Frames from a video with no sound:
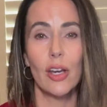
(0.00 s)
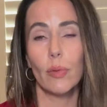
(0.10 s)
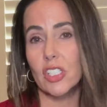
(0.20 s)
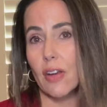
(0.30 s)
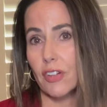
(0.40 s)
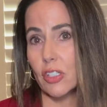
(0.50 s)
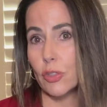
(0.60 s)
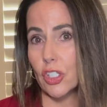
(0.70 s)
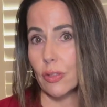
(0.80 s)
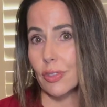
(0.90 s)
whichever you
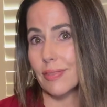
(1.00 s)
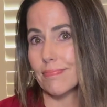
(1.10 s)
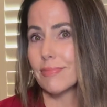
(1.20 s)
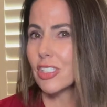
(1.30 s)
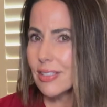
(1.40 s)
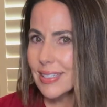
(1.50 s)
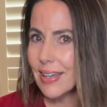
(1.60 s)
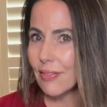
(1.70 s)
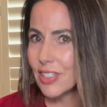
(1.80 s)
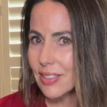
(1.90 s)
choose, just
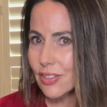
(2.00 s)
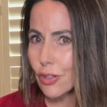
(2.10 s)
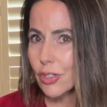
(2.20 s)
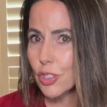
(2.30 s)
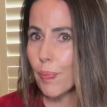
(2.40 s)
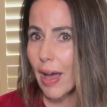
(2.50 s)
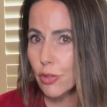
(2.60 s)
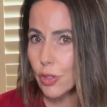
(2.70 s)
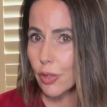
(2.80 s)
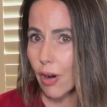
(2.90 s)
enough to discourage
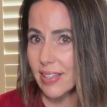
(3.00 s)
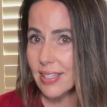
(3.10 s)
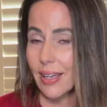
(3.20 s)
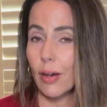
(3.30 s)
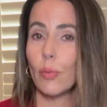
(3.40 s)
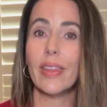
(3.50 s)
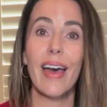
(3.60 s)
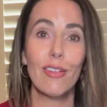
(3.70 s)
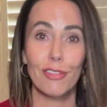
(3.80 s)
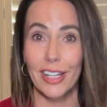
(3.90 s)
boundary crossing
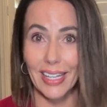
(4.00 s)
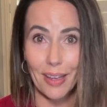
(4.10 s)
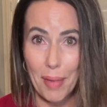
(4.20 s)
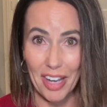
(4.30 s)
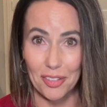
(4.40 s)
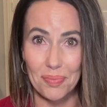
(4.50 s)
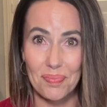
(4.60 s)
without freaking them out.